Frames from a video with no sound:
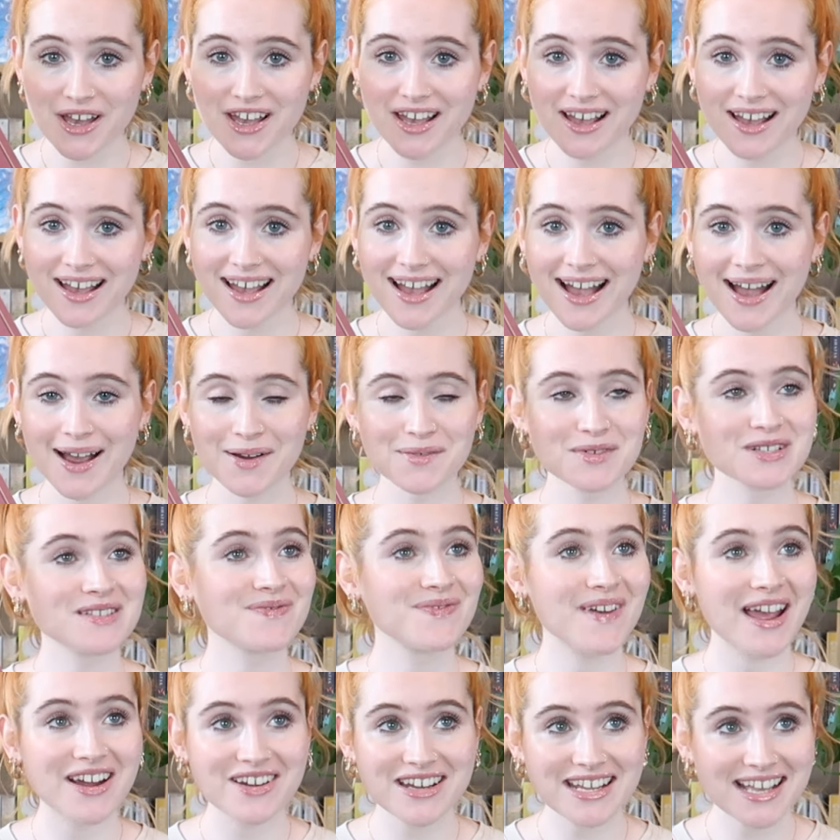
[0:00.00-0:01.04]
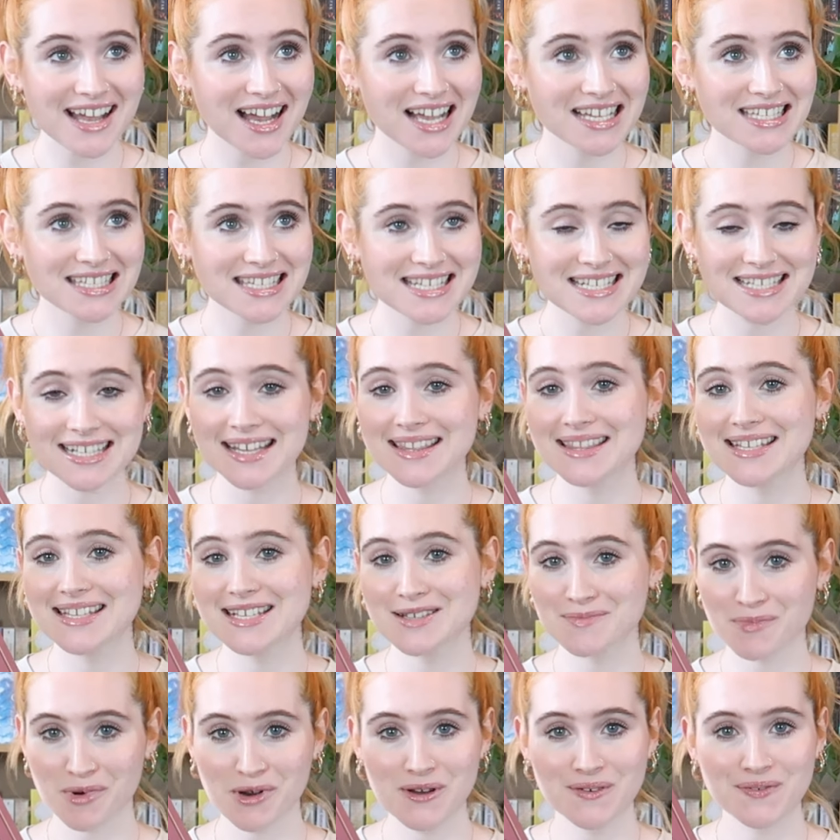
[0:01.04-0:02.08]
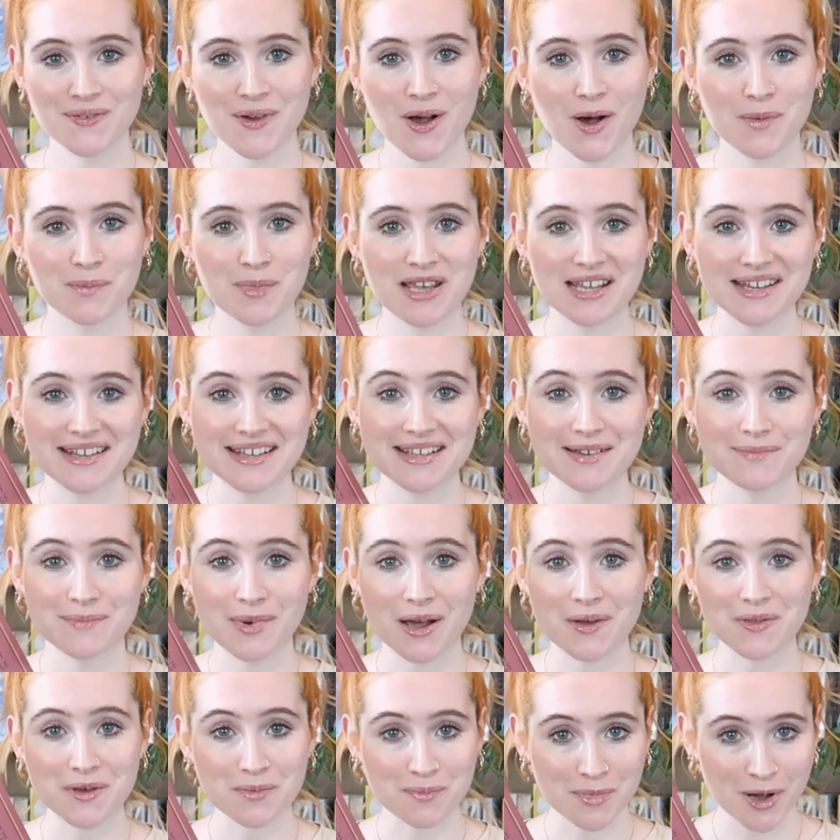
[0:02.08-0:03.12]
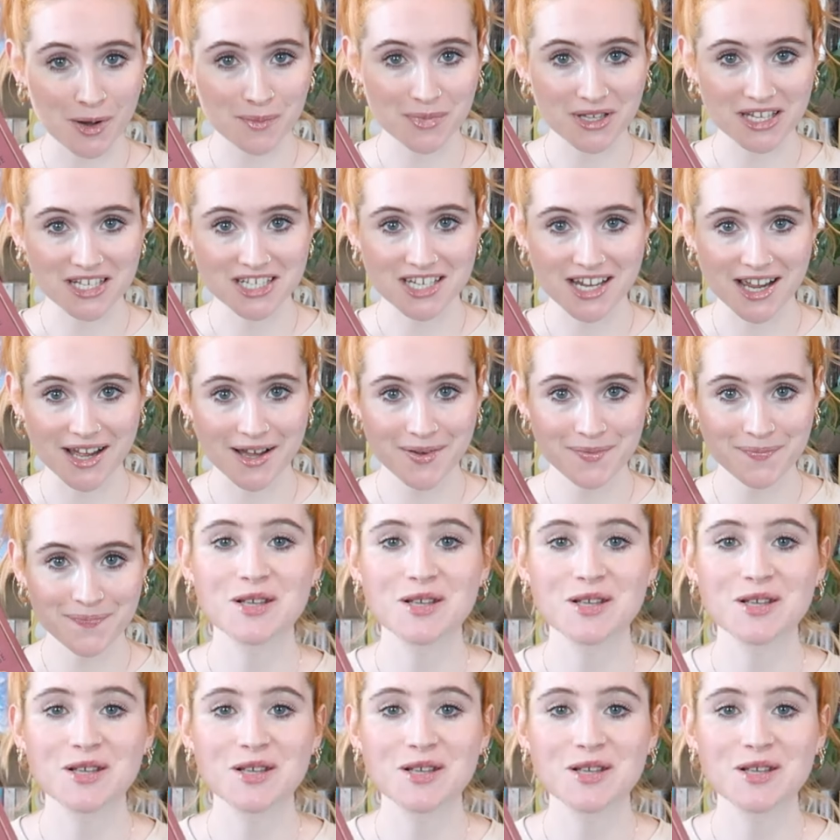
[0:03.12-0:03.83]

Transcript: I was very kindly sent this proof copy by the publisher.